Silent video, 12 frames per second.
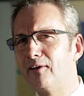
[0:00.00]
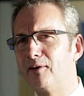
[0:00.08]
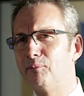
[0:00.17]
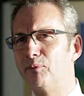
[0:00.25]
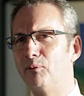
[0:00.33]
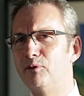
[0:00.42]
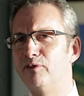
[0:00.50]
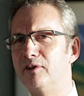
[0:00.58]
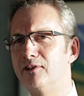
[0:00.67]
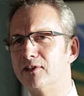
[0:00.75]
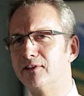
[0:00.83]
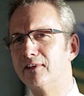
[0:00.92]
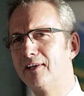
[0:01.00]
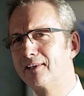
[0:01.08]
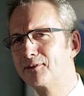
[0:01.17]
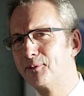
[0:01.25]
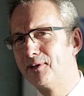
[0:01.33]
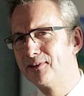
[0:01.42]
Well, that probably feeds into the
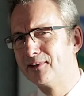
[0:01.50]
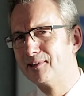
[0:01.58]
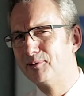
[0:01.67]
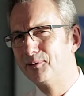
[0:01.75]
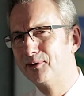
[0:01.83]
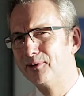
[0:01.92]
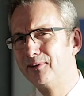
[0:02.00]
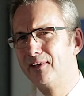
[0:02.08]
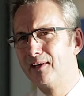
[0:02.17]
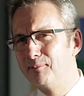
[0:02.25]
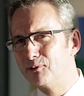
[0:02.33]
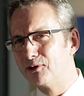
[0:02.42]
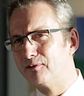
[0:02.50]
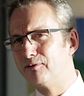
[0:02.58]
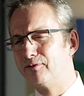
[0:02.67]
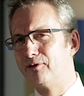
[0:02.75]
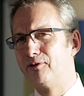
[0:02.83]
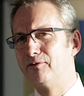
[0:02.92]
next question about the aims
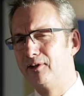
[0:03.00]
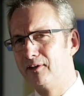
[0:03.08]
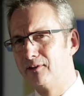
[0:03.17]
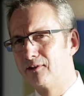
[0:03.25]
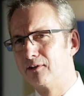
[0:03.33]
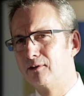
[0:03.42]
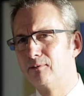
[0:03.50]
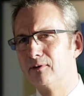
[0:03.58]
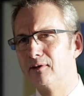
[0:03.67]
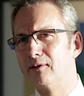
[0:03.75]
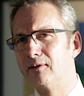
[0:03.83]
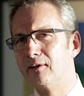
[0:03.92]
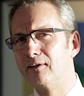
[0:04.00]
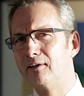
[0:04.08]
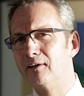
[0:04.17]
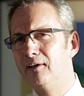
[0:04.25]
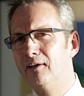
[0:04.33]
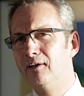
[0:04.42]
of the Institute that
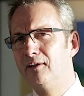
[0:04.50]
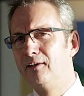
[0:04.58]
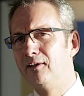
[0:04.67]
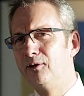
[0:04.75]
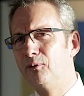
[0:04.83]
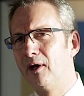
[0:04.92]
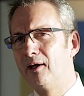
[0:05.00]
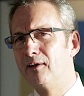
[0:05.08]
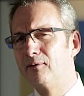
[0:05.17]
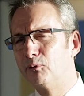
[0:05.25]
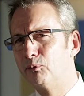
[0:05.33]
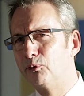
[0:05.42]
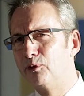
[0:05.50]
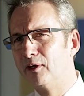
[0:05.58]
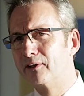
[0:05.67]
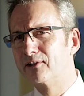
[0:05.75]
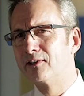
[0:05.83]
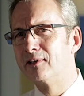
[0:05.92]
you head, and would you
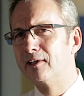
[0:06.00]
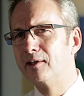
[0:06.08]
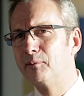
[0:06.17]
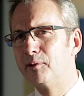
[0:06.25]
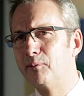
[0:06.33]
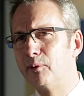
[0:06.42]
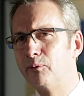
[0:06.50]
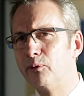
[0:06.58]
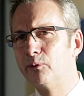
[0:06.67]
like to say a little bit about